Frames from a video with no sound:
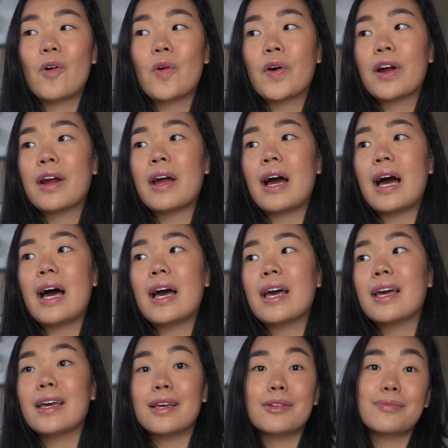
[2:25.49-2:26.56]
Or
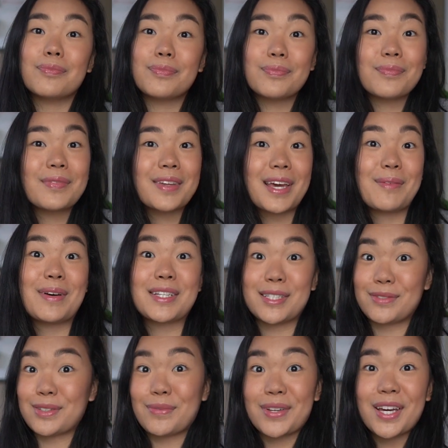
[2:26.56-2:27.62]
I get
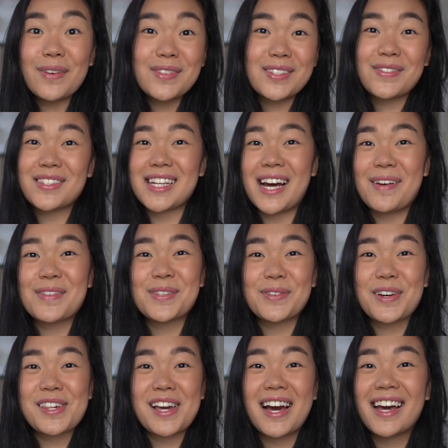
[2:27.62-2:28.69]
myself some gifts sometimes,
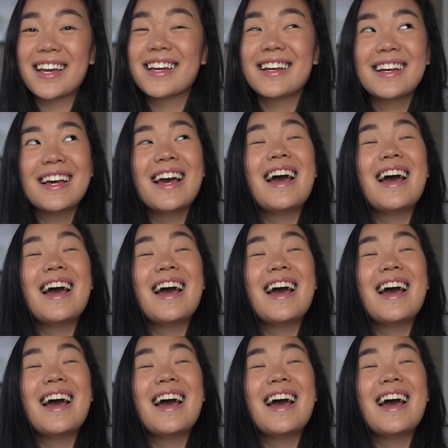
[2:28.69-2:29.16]
which I,